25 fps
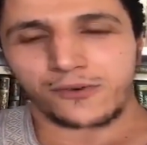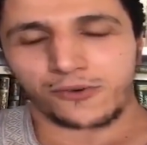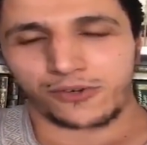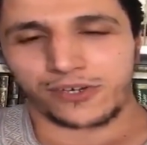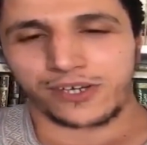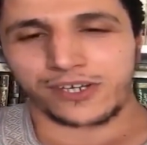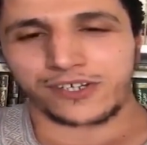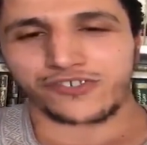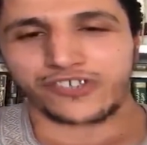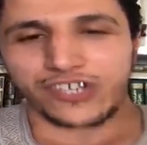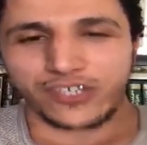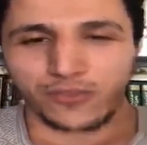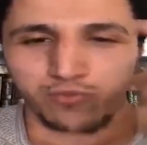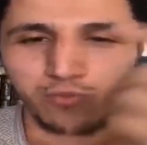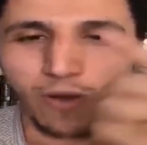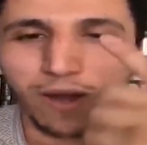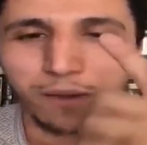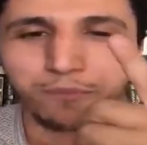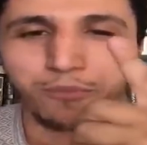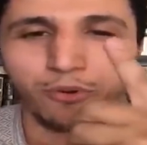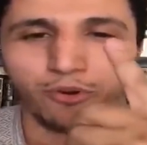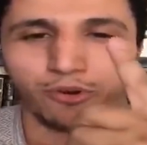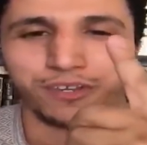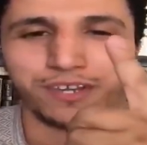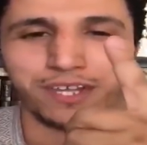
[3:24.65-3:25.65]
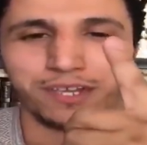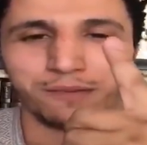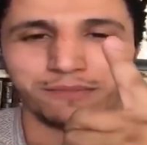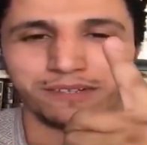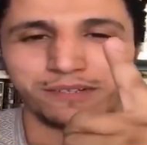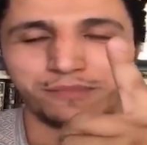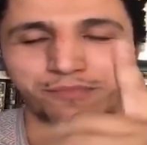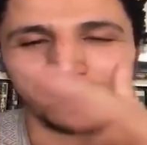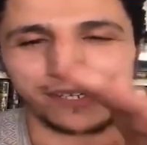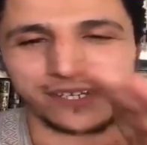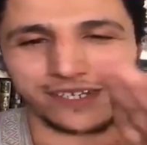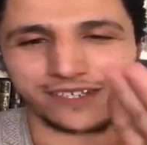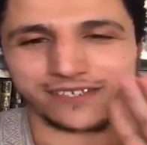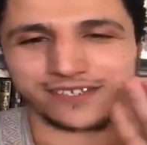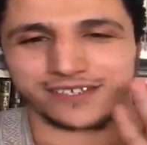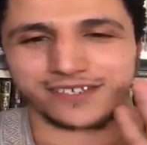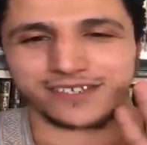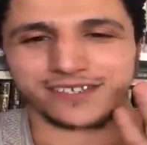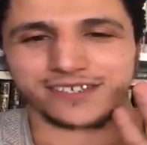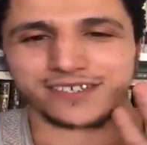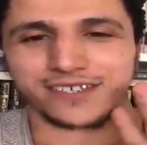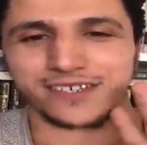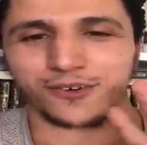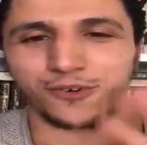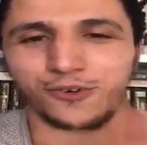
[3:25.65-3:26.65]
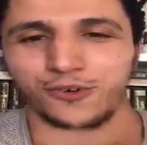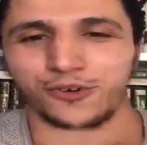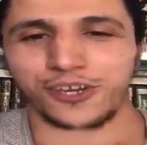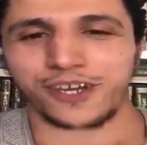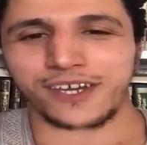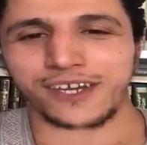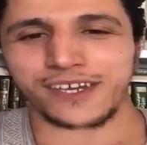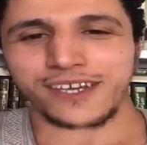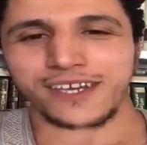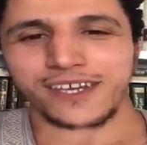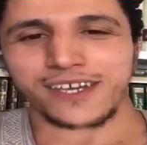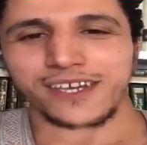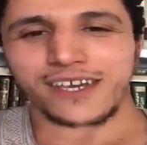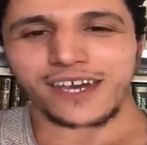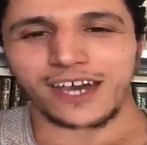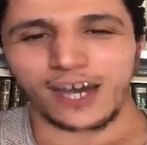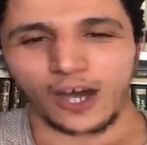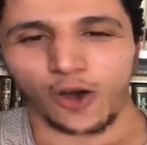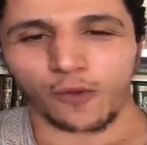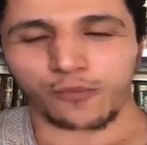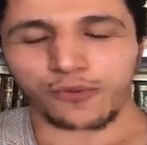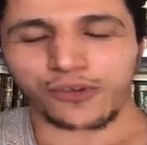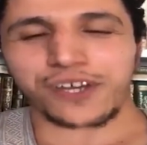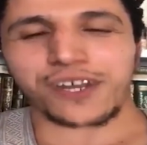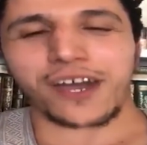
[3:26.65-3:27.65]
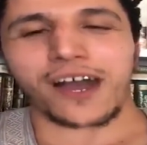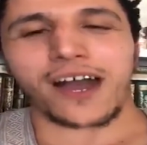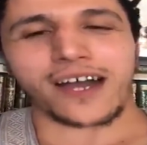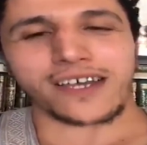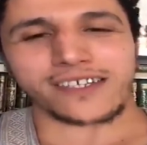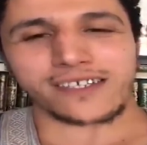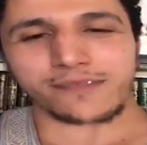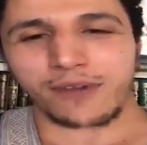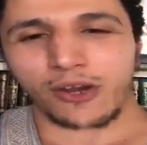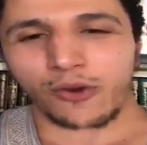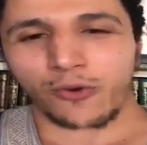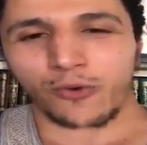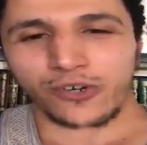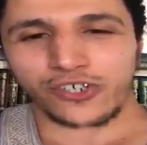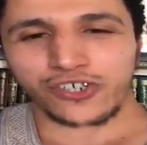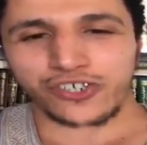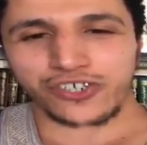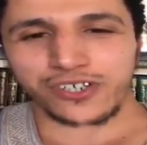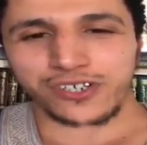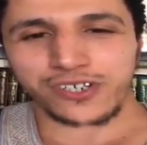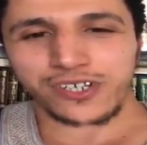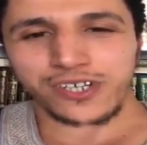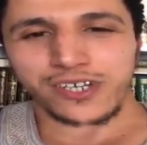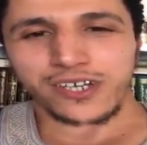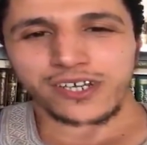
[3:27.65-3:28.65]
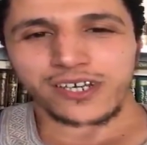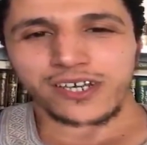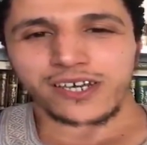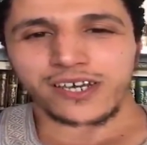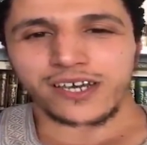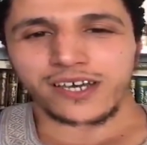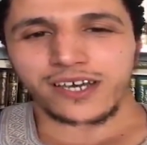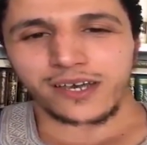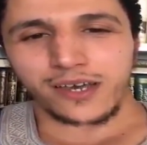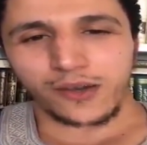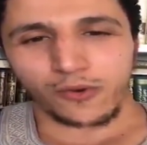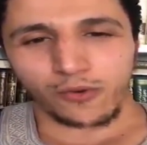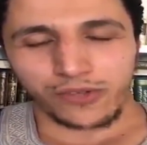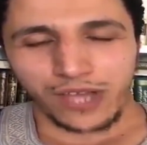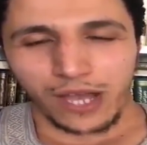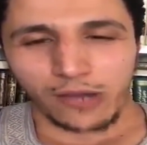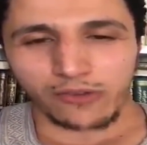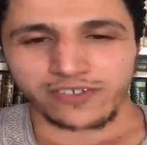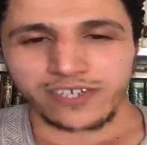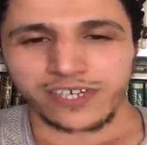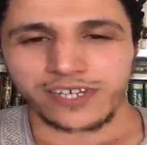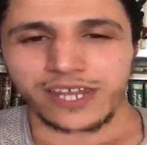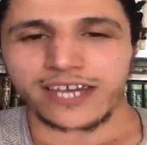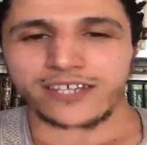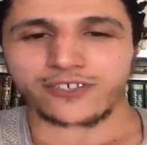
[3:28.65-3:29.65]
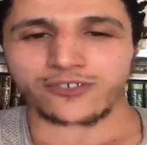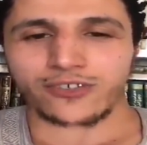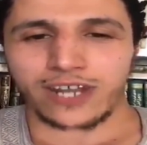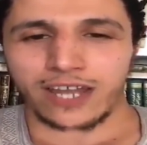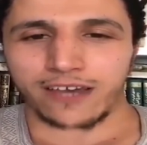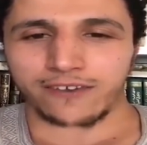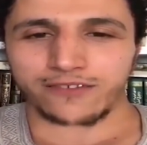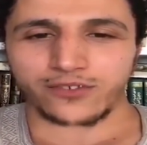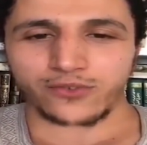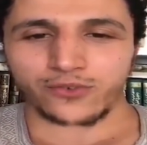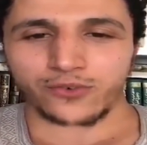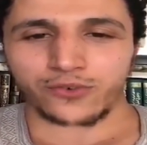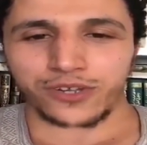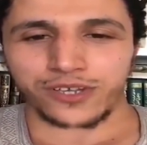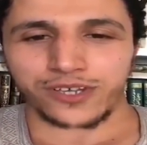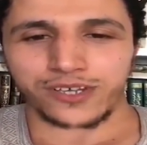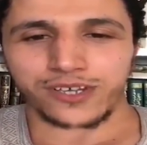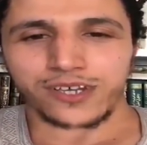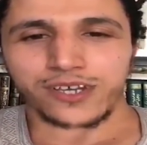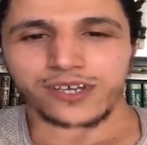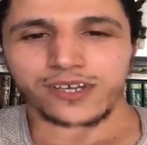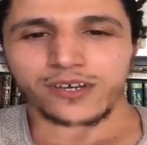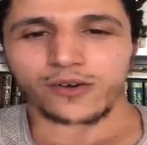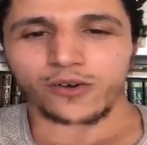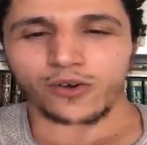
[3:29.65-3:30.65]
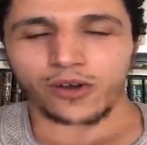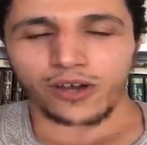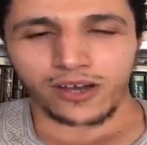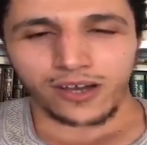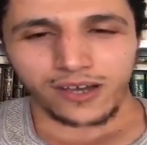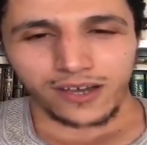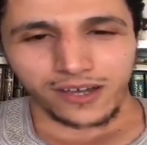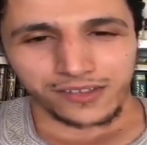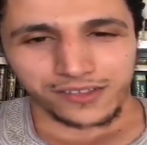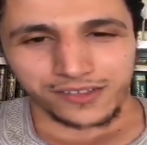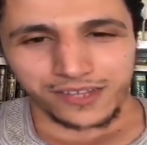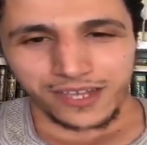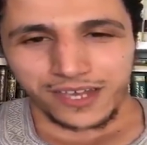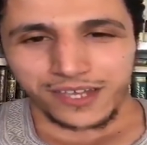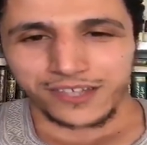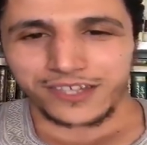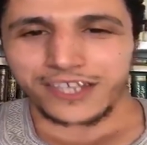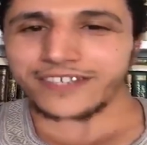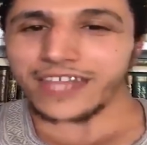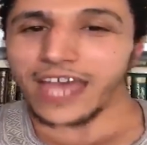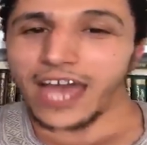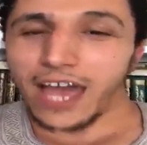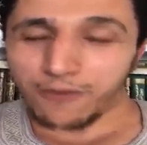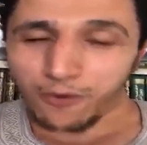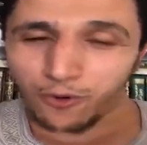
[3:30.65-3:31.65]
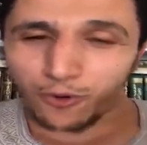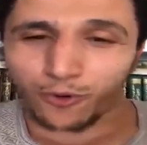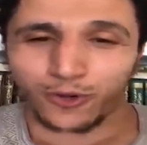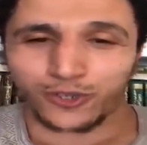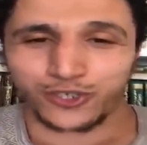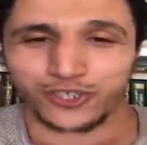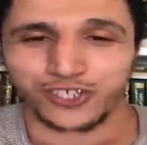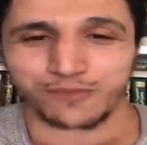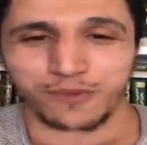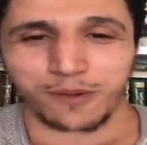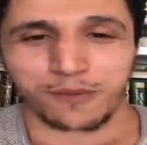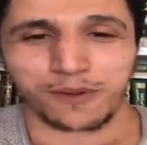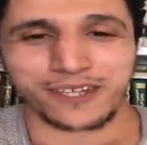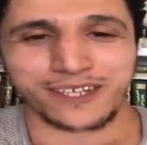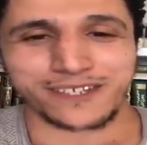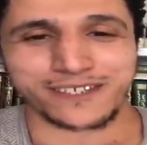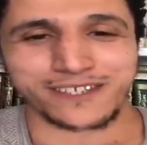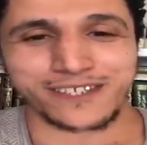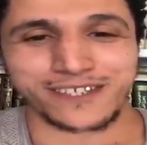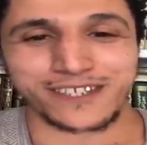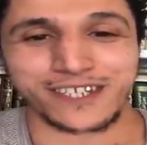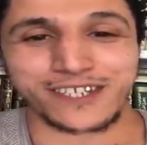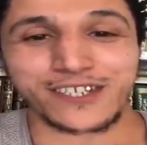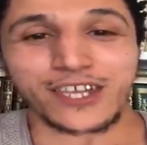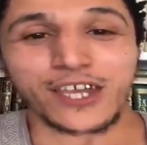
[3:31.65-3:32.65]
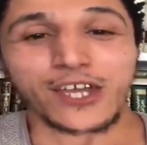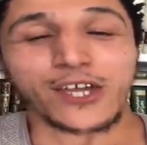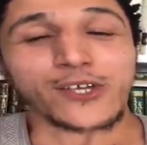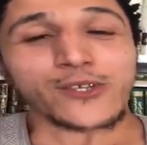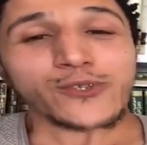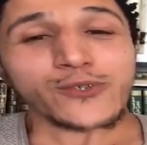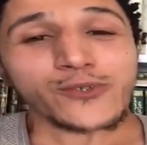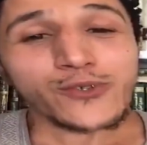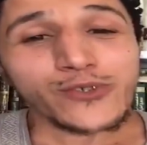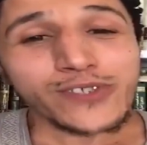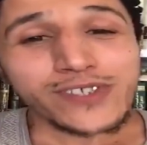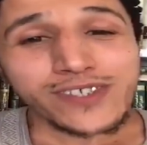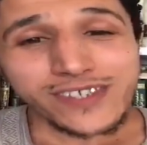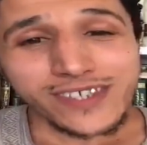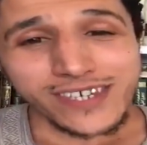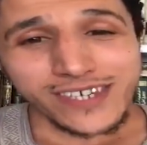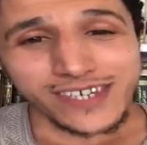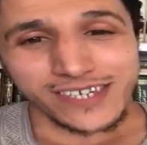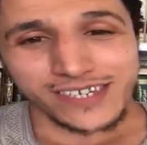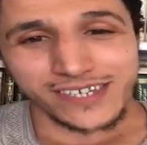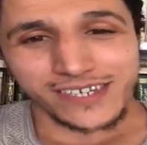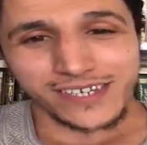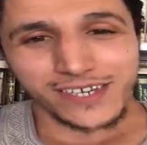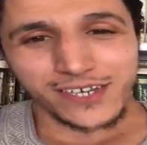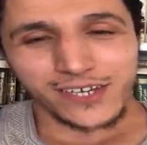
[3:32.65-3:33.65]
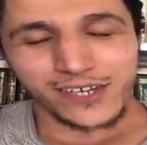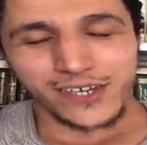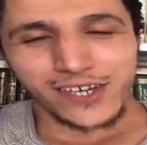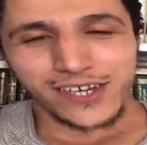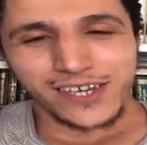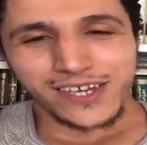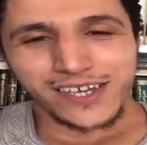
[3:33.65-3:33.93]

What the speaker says: Okay, just one book, name it, please. Okay, I hope you're going to answer my question without telling us your life story. There's other questions, my brothers and sisters, to see